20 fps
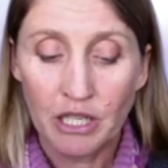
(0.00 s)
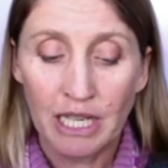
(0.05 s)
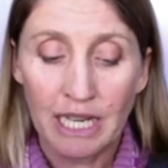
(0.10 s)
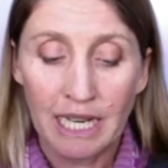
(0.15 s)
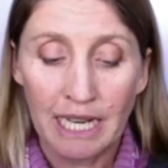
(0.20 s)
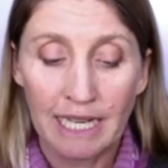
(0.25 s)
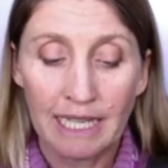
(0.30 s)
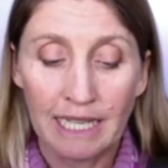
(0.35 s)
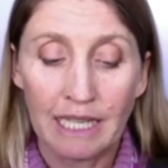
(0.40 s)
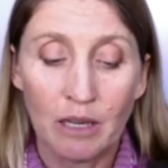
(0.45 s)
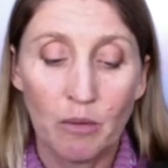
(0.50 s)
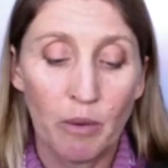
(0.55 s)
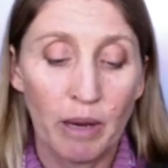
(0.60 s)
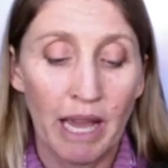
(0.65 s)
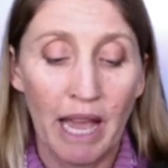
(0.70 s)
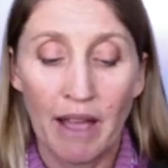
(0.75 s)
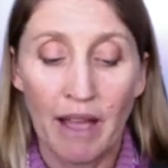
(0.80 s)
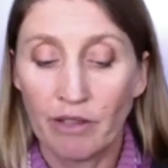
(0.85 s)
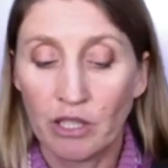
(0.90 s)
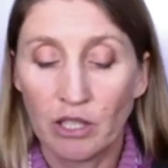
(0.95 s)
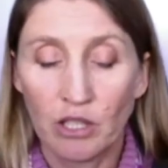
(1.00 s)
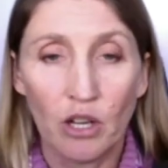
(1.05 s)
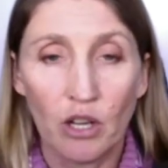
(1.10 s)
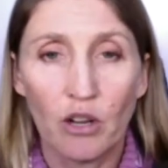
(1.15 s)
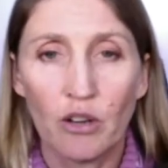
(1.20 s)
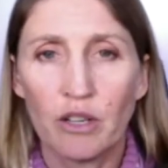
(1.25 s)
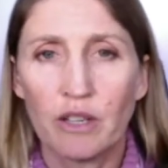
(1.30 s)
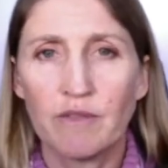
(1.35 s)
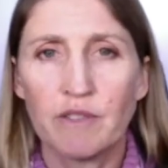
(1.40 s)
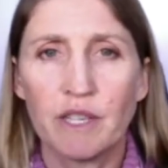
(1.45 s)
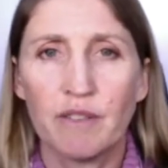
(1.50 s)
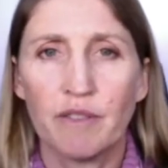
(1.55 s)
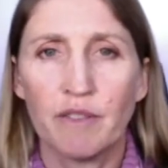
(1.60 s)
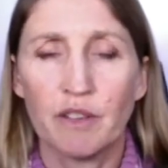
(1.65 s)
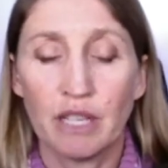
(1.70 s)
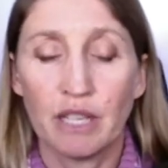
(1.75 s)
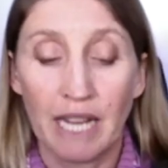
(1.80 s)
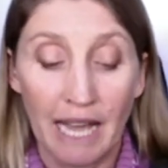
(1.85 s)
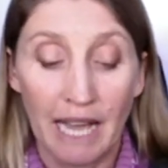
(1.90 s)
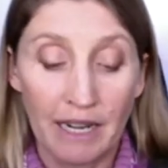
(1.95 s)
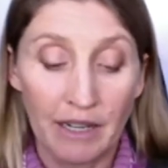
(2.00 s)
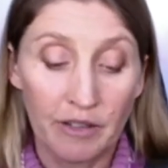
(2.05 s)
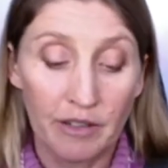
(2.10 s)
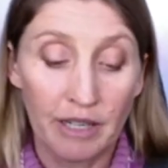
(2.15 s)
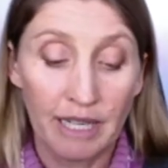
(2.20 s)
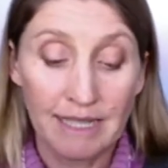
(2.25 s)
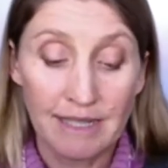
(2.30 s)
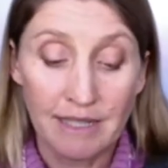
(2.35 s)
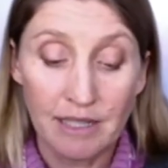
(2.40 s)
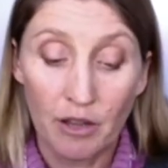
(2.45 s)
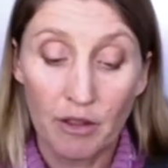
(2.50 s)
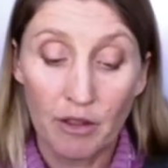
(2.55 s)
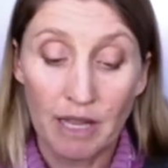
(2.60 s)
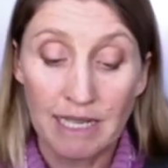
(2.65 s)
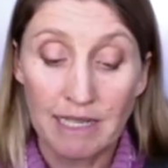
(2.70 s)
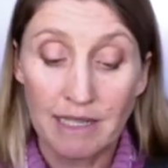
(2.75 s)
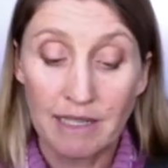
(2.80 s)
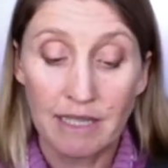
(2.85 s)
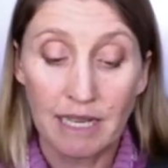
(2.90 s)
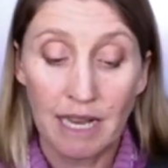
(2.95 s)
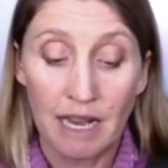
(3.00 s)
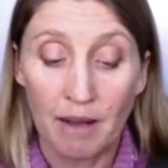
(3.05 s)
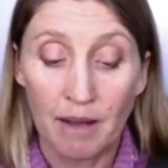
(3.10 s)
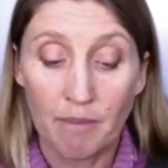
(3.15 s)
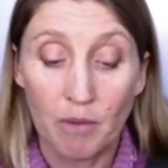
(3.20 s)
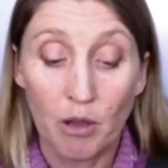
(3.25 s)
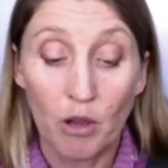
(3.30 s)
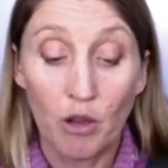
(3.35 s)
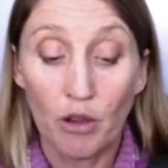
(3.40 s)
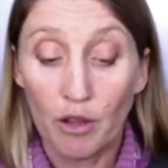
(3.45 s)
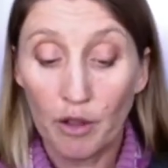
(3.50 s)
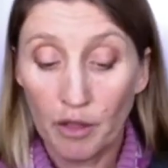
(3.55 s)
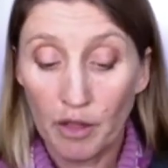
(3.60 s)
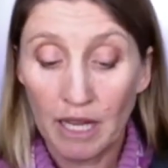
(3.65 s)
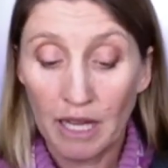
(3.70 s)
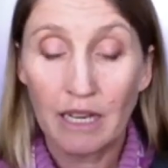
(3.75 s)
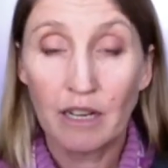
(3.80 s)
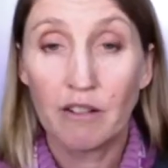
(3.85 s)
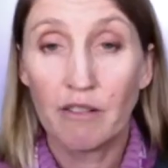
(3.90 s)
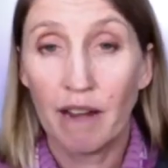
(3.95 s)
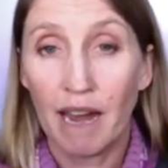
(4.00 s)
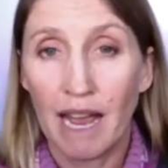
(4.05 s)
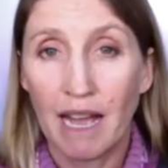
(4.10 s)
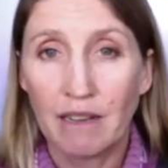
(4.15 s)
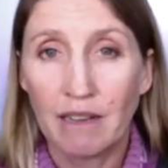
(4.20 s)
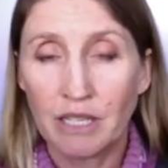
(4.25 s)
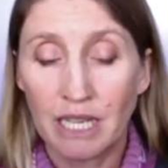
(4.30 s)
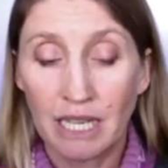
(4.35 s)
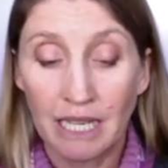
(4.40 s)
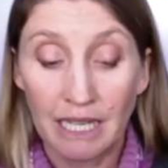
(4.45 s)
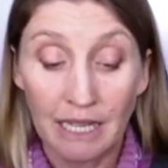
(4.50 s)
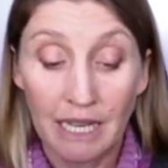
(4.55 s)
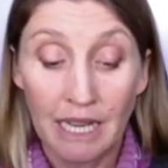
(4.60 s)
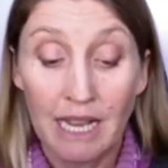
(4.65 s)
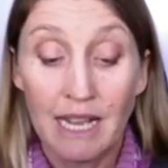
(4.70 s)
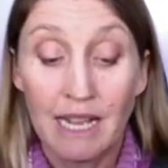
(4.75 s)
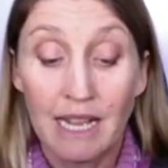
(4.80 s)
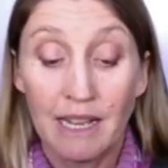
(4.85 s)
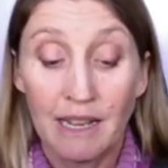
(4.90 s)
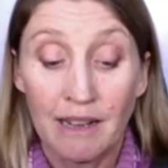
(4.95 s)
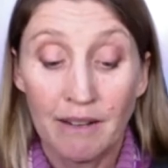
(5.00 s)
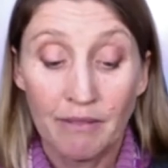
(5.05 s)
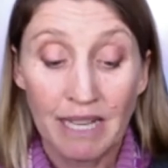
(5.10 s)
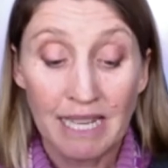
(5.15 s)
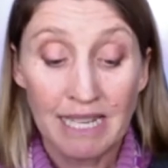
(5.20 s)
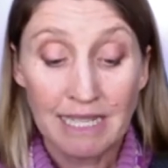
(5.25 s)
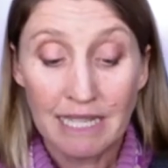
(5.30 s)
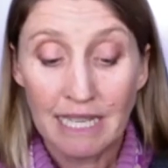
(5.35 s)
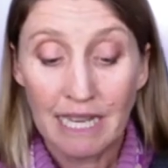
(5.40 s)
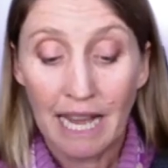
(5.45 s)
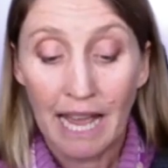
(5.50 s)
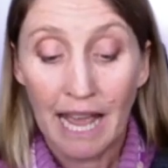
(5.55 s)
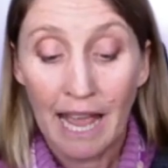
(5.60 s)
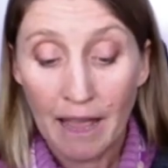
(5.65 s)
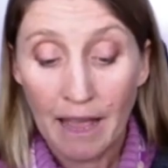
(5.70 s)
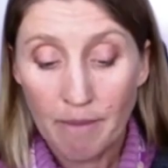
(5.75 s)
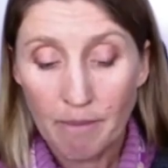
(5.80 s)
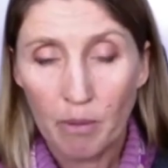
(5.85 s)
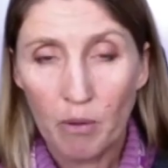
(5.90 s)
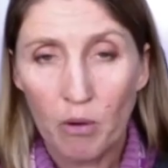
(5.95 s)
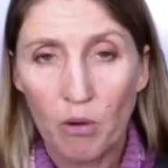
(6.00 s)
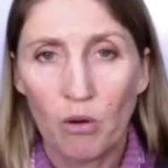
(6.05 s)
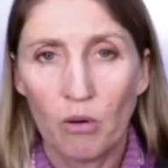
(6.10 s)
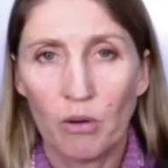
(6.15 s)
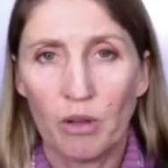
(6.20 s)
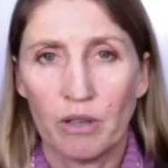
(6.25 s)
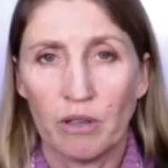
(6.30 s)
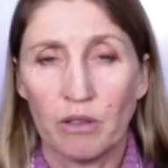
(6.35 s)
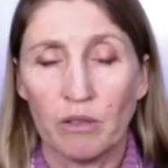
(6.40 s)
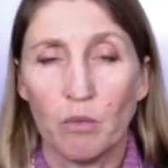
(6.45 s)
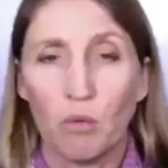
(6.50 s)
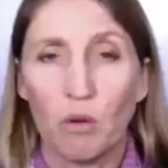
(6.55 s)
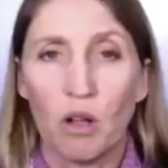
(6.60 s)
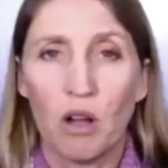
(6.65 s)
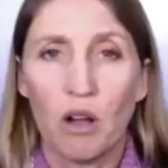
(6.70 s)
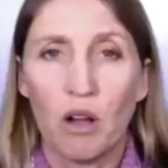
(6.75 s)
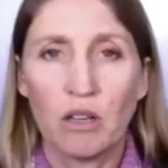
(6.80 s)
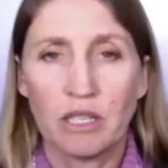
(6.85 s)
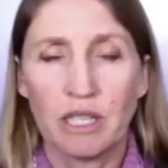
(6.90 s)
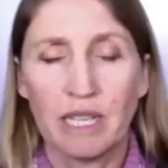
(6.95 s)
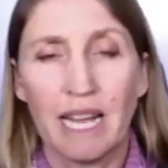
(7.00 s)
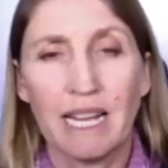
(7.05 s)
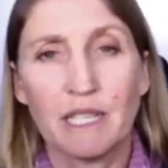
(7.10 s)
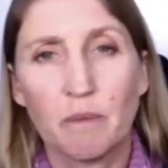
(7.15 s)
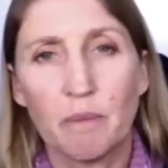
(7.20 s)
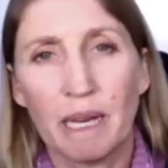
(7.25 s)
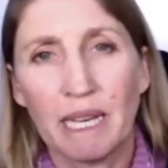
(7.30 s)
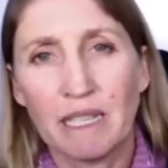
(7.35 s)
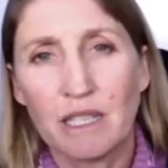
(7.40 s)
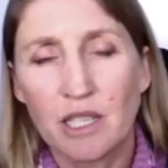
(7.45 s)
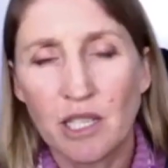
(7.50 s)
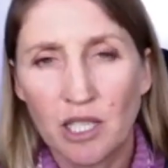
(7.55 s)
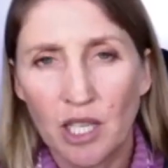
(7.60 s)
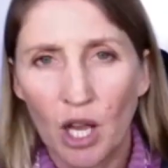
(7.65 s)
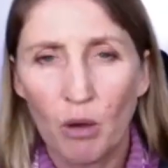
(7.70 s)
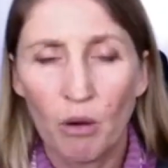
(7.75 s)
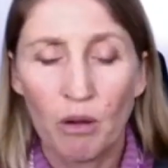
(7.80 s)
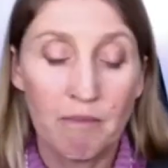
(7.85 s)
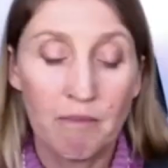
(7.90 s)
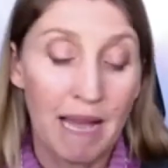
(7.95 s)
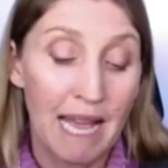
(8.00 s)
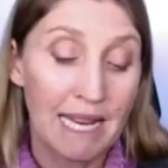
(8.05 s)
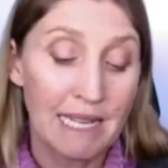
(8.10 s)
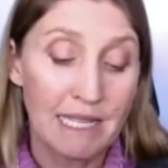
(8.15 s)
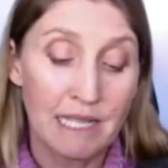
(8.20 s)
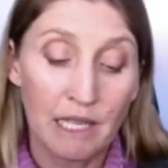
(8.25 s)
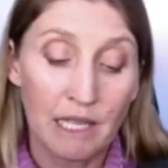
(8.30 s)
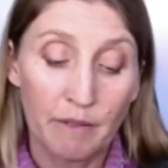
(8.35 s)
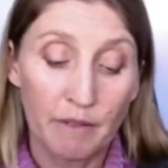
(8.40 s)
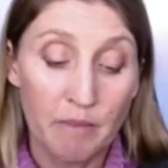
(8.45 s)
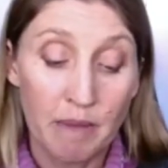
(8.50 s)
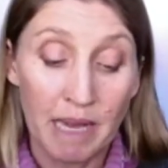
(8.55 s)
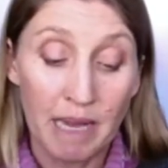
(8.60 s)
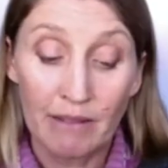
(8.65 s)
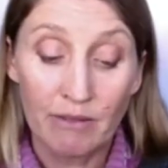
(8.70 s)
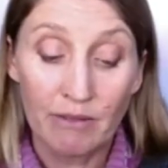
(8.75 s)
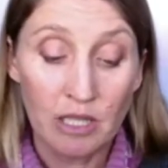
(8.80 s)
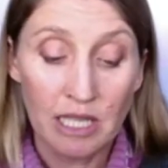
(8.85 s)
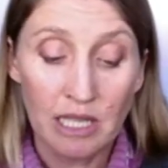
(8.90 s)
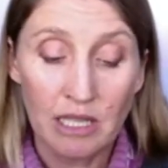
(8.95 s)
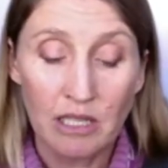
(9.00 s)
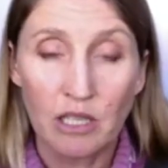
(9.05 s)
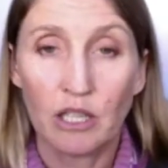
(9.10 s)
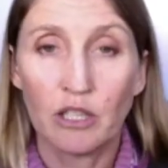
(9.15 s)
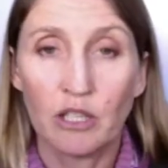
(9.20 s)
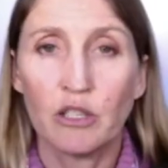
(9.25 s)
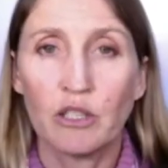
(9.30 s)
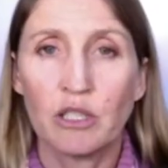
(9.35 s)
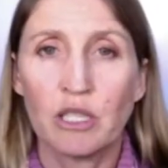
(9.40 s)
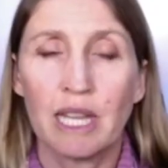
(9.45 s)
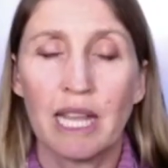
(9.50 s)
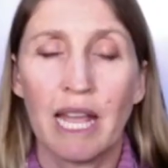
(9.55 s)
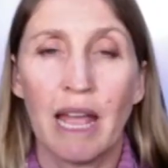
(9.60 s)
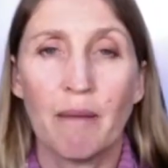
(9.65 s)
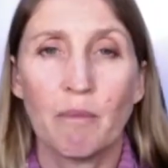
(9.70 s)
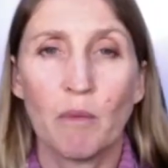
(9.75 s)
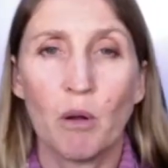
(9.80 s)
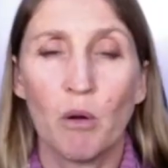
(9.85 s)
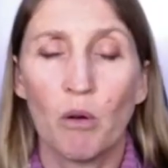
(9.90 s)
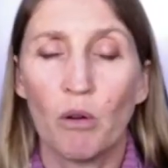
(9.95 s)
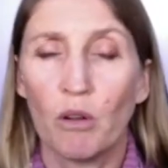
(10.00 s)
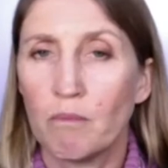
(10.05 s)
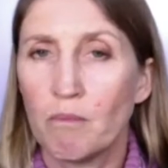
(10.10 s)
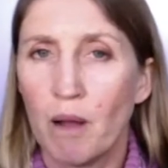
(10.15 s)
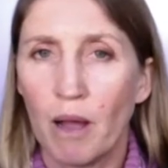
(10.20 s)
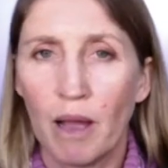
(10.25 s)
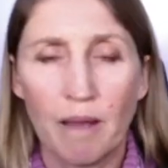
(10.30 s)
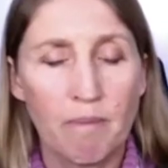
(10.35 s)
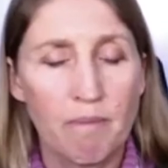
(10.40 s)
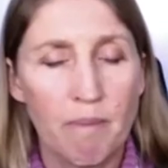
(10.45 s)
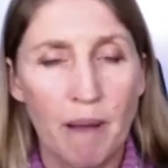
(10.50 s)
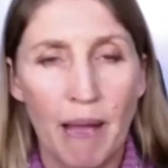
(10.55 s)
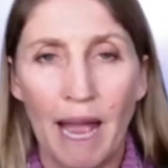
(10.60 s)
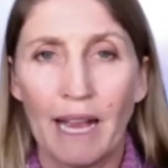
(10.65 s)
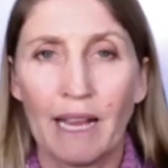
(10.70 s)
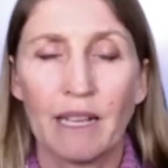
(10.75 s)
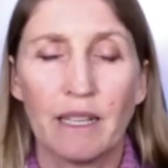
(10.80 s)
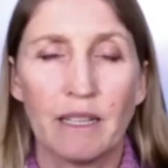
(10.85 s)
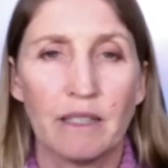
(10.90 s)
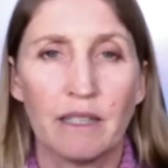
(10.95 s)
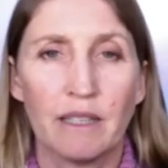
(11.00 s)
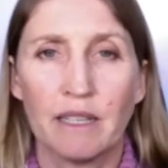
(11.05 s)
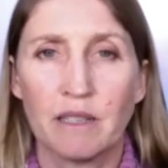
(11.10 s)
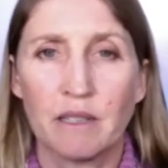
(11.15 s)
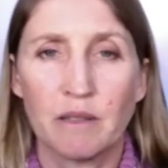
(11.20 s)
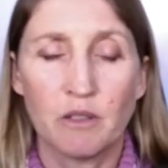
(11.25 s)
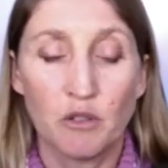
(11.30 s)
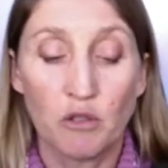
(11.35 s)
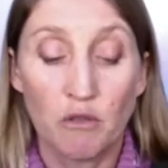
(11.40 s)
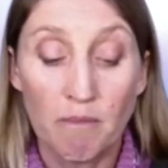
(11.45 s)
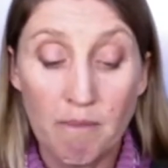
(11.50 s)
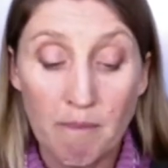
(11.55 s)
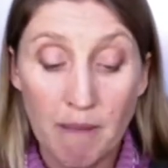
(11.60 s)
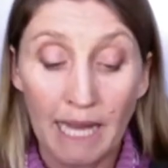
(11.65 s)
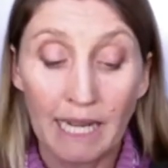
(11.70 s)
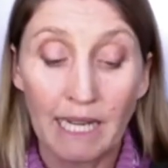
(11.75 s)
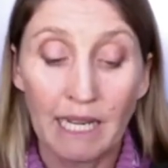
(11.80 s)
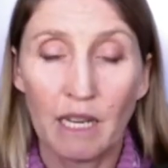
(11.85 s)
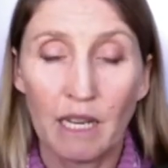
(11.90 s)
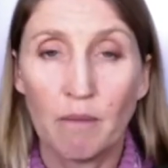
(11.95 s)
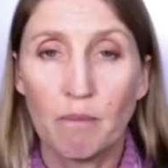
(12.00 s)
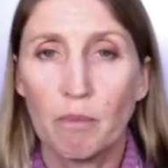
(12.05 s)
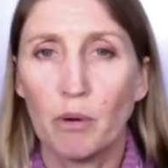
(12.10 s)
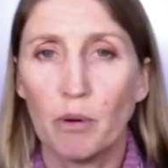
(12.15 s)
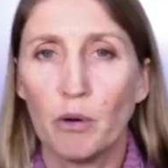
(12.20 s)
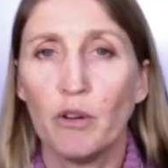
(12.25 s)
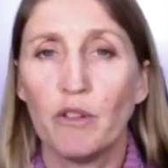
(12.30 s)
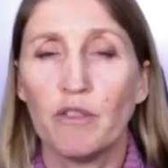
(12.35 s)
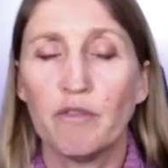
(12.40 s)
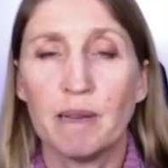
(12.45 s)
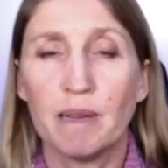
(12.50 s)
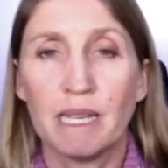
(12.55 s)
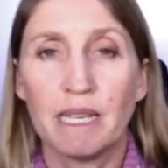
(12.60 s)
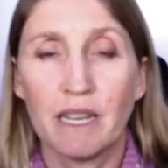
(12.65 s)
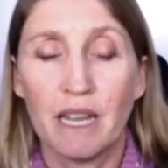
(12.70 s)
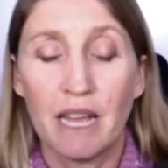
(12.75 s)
healing, we have a lot of different categories. So there's earthing, grounding. There's the AMP coil. Gosh, that's been so amazing for me. Ever since I used the AMP coil, my back has dramatic improvement